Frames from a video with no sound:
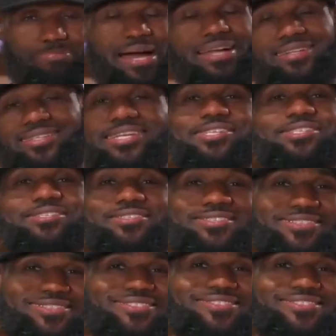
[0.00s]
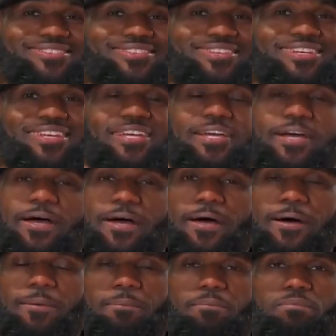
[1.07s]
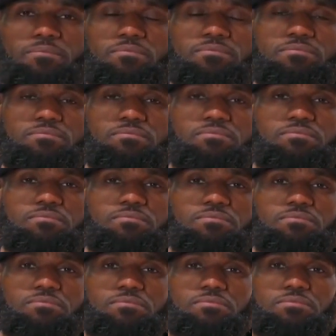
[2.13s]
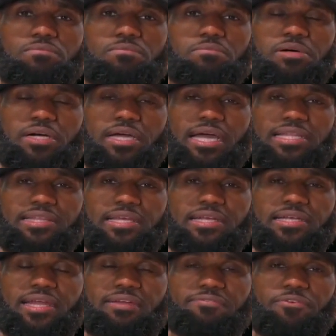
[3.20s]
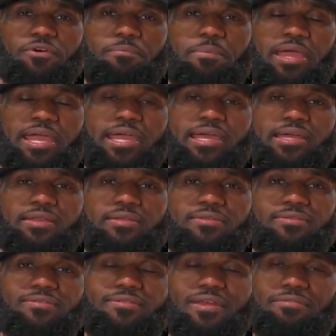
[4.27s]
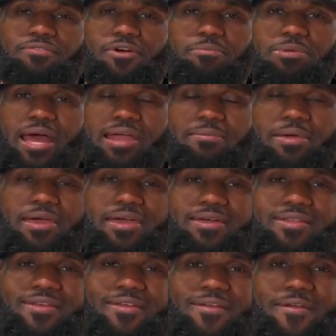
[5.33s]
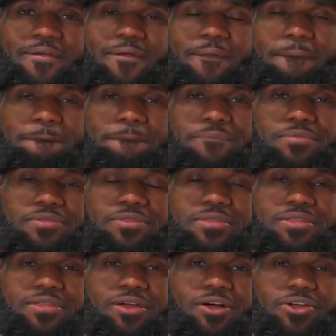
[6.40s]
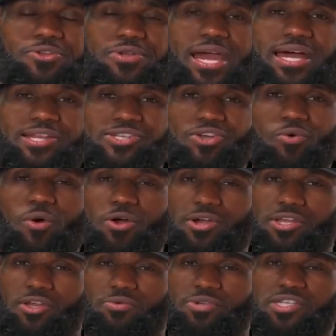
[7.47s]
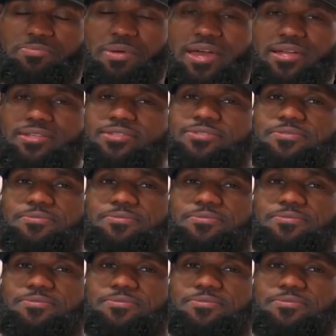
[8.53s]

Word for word: politicians, um, but at the end of the day, for a man, and for a black man, all you got is your word and your respect.